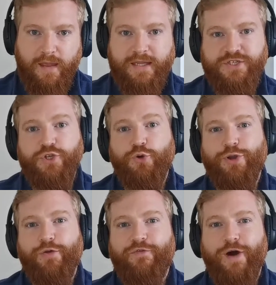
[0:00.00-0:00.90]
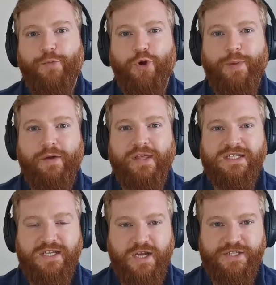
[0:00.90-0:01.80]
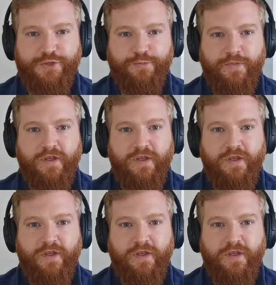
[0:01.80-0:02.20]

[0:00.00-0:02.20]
Eitan, you'll know far more about these than I do,